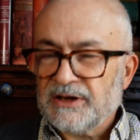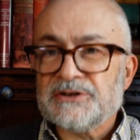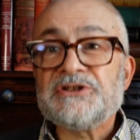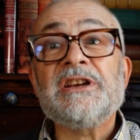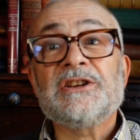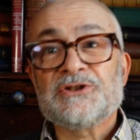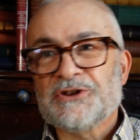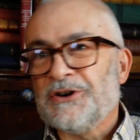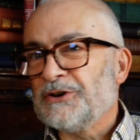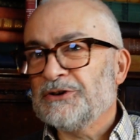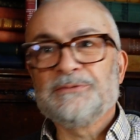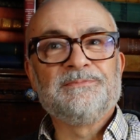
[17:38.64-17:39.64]

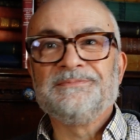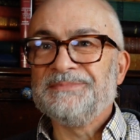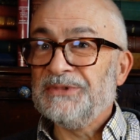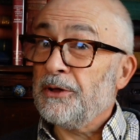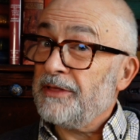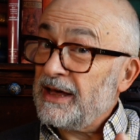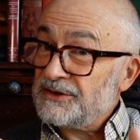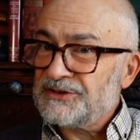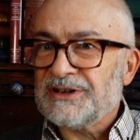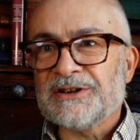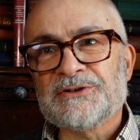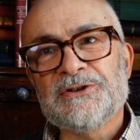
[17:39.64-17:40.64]
TikTok, not that
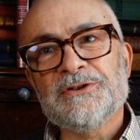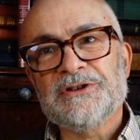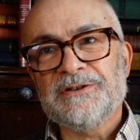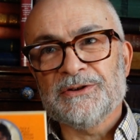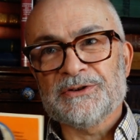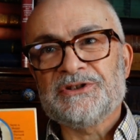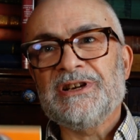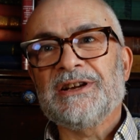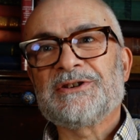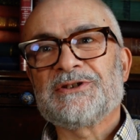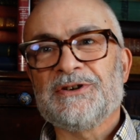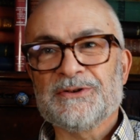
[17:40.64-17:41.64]
TikTok, you've got
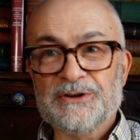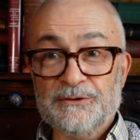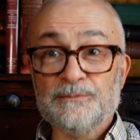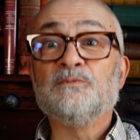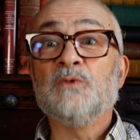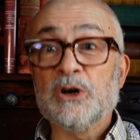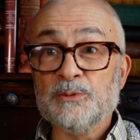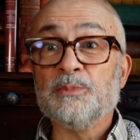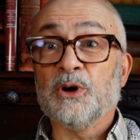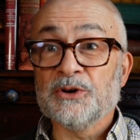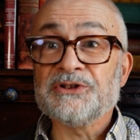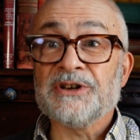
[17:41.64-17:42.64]
TikTok, a
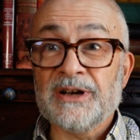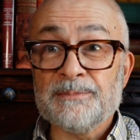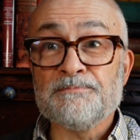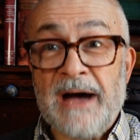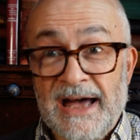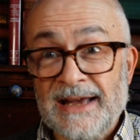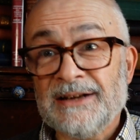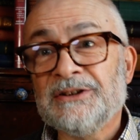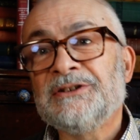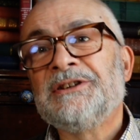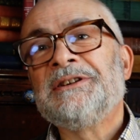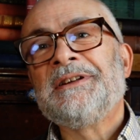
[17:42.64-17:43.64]
robot-type
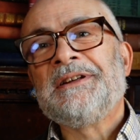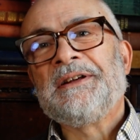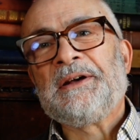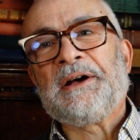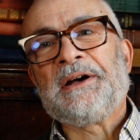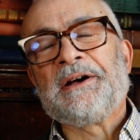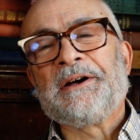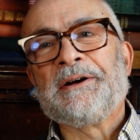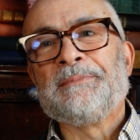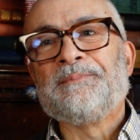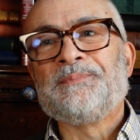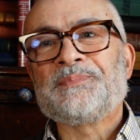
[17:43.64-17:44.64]
man
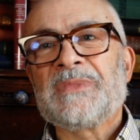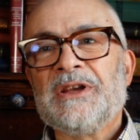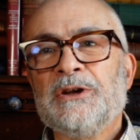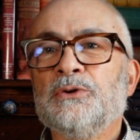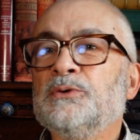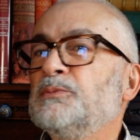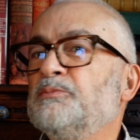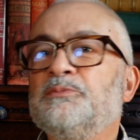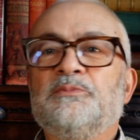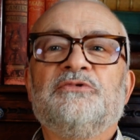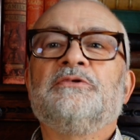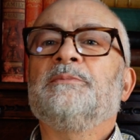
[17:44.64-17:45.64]
who
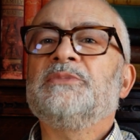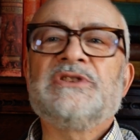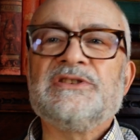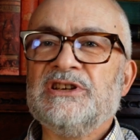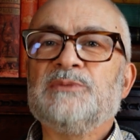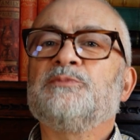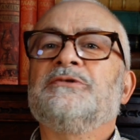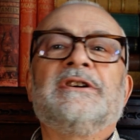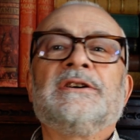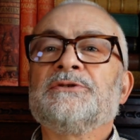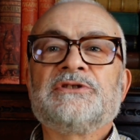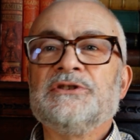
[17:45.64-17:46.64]
says he's
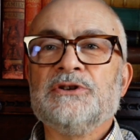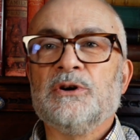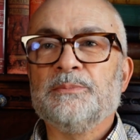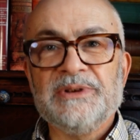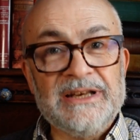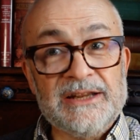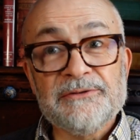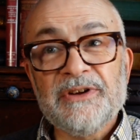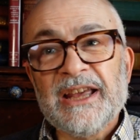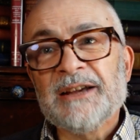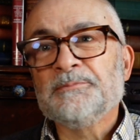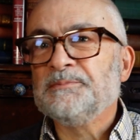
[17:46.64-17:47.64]
proud to not be
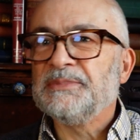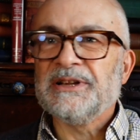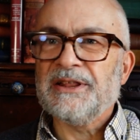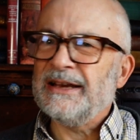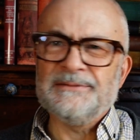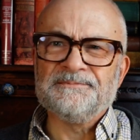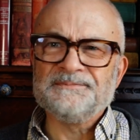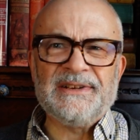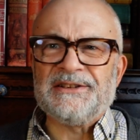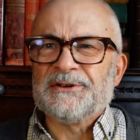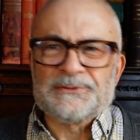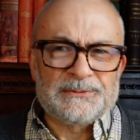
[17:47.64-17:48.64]
living, but then he
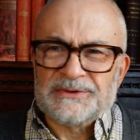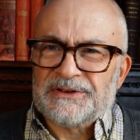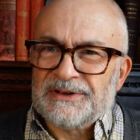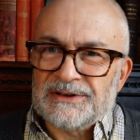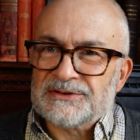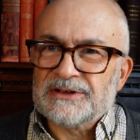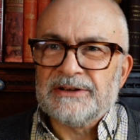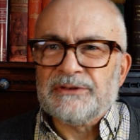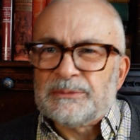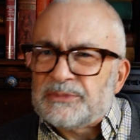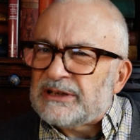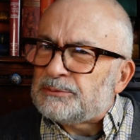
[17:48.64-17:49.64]
does all the things that
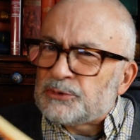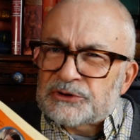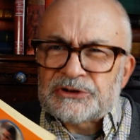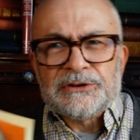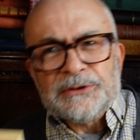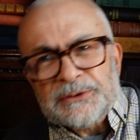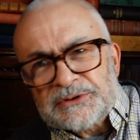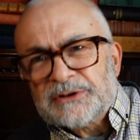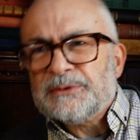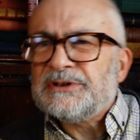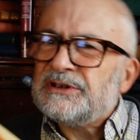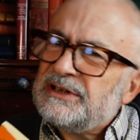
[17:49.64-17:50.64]
living people do. So
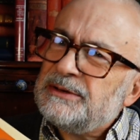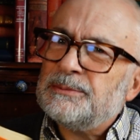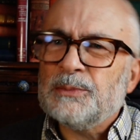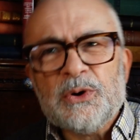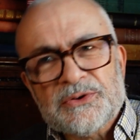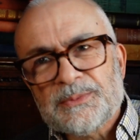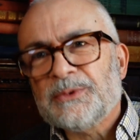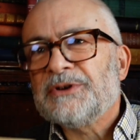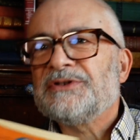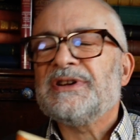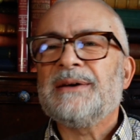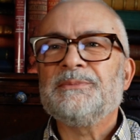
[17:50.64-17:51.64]
is he? What
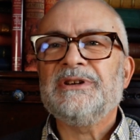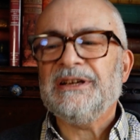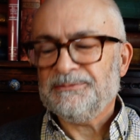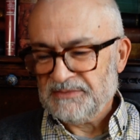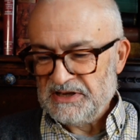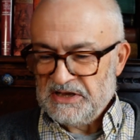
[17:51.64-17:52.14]
does that mean?